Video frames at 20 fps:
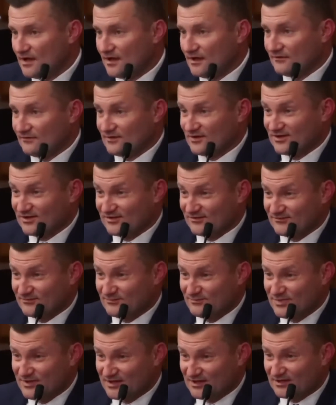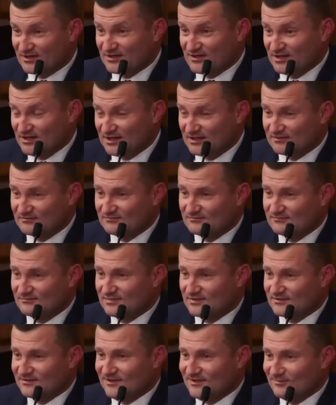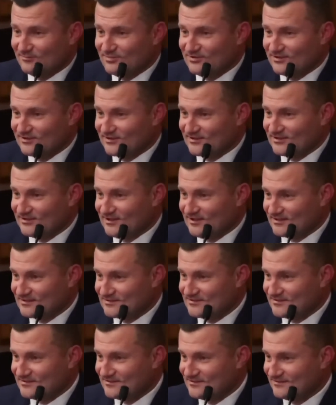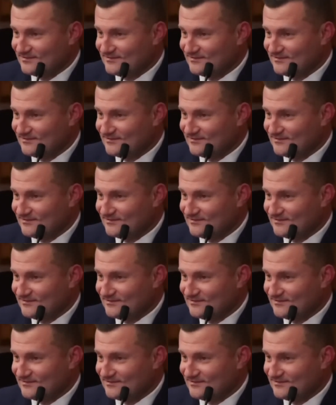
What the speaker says: I've heard of beer gut, but not beer guts.